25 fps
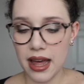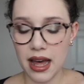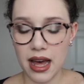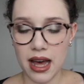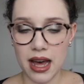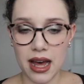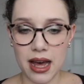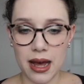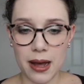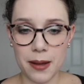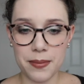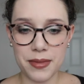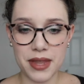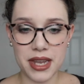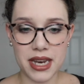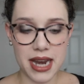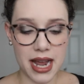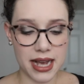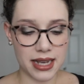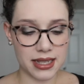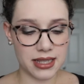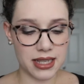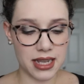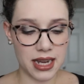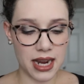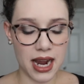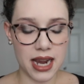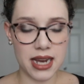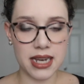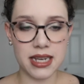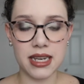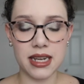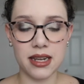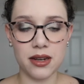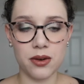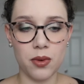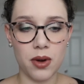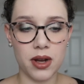The next thing I
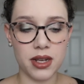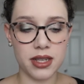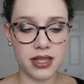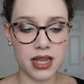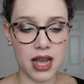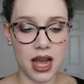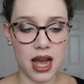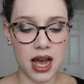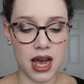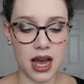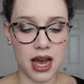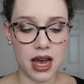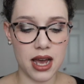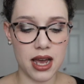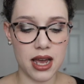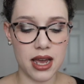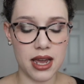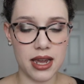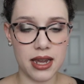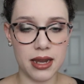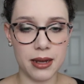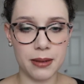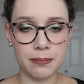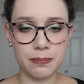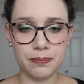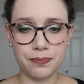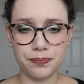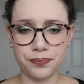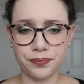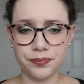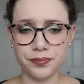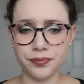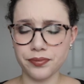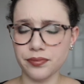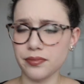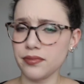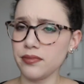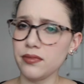did was I
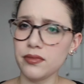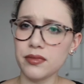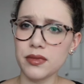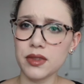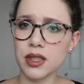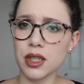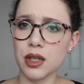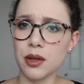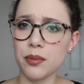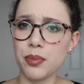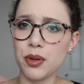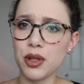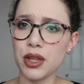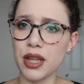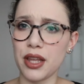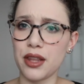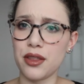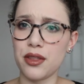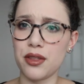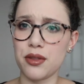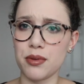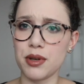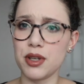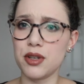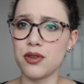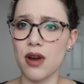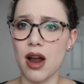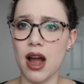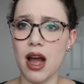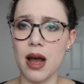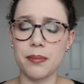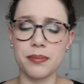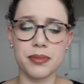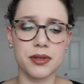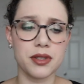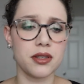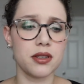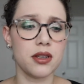put 3
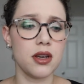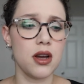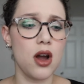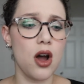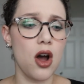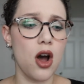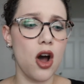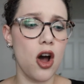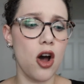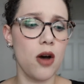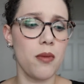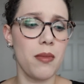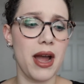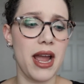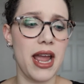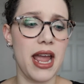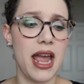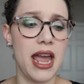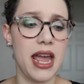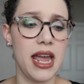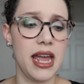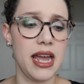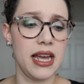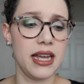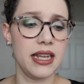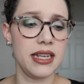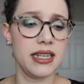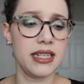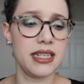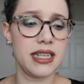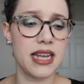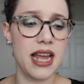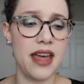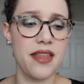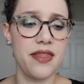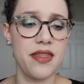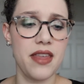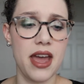drops on my hand
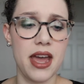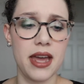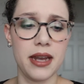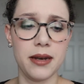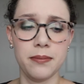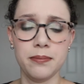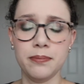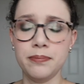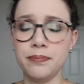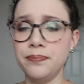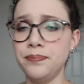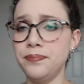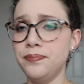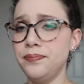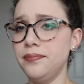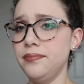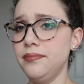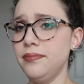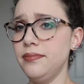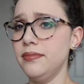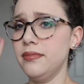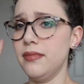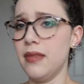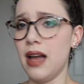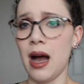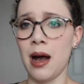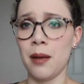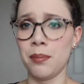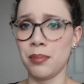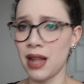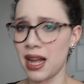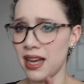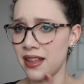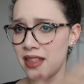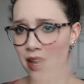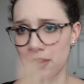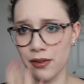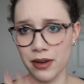and then
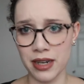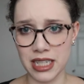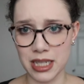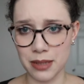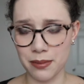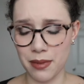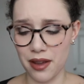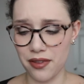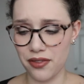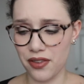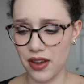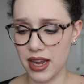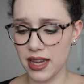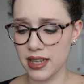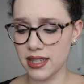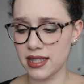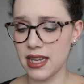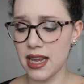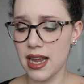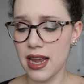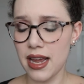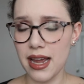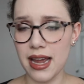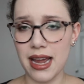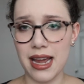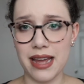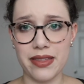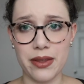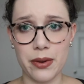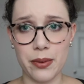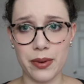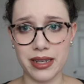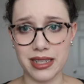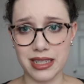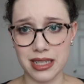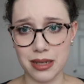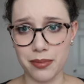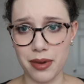applied that right to my face and then
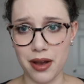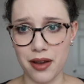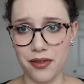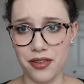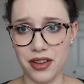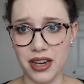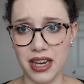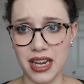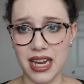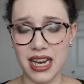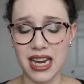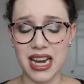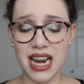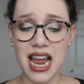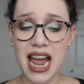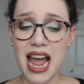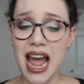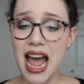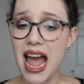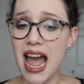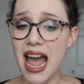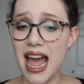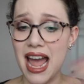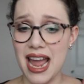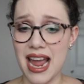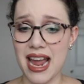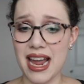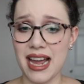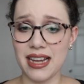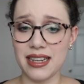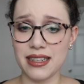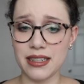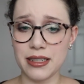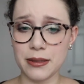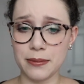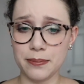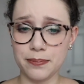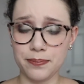went to buff it in,
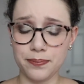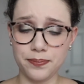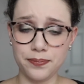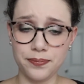and